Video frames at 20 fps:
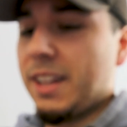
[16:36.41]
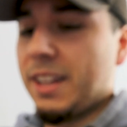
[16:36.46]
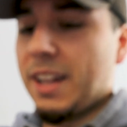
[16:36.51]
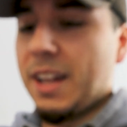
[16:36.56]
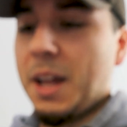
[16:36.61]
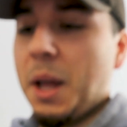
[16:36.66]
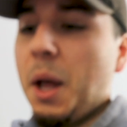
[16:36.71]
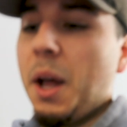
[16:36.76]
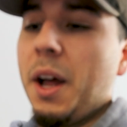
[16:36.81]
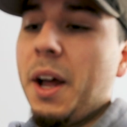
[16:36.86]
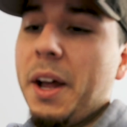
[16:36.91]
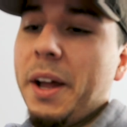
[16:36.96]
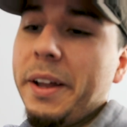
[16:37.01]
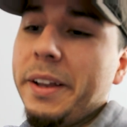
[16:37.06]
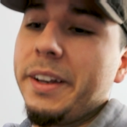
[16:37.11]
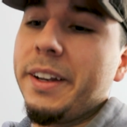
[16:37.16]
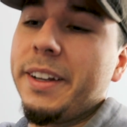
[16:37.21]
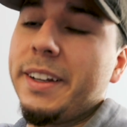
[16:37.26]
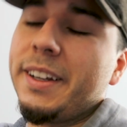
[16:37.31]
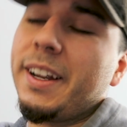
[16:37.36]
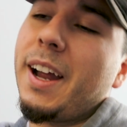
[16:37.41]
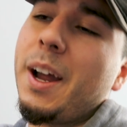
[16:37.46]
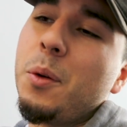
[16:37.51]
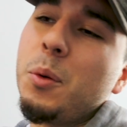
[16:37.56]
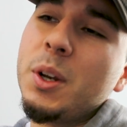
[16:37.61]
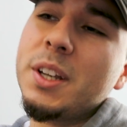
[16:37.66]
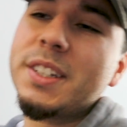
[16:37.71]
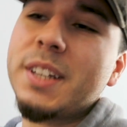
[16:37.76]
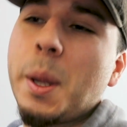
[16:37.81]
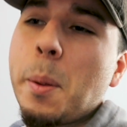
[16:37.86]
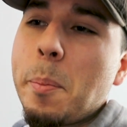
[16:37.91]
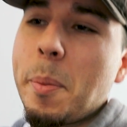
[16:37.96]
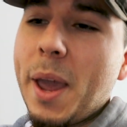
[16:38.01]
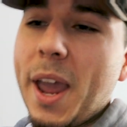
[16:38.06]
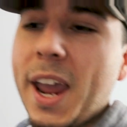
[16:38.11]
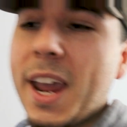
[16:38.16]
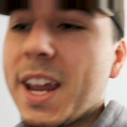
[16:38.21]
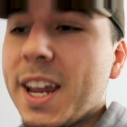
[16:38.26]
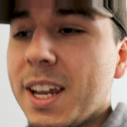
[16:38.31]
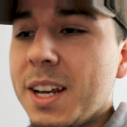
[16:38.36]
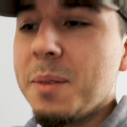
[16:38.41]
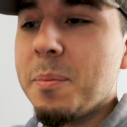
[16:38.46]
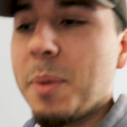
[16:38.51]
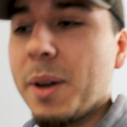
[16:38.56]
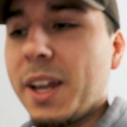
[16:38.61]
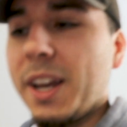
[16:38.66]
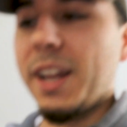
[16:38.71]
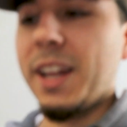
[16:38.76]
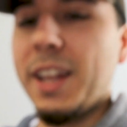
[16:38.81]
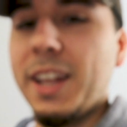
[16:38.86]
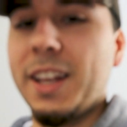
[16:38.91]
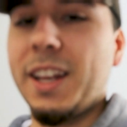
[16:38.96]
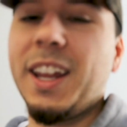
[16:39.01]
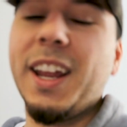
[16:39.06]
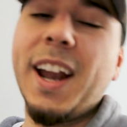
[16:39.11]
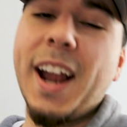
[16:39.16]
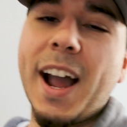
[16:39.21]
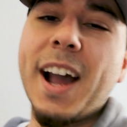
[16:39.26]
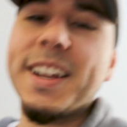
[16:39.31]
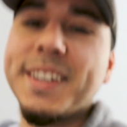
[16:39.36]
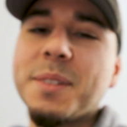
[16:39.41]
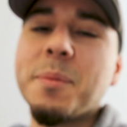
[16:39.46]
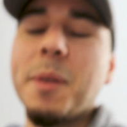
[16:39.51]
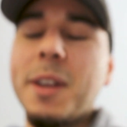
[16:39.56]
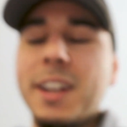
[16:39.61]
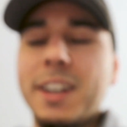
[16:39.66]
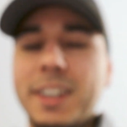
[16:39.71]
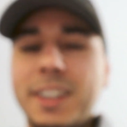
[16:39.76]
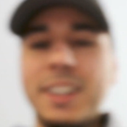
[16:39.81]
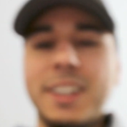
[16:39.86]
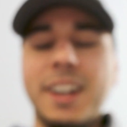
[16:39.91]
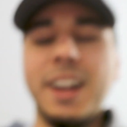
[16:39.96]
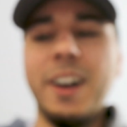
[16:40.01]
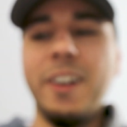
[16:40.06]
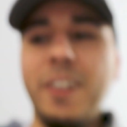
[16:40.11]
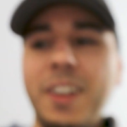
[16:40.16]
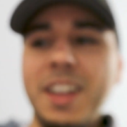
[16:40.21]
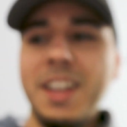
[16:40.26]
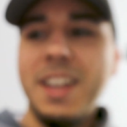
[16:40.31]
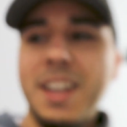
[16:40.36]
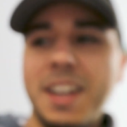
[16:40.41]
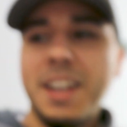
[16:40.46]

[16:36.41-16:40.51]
I wouldn't say a pain, but it has been, you know.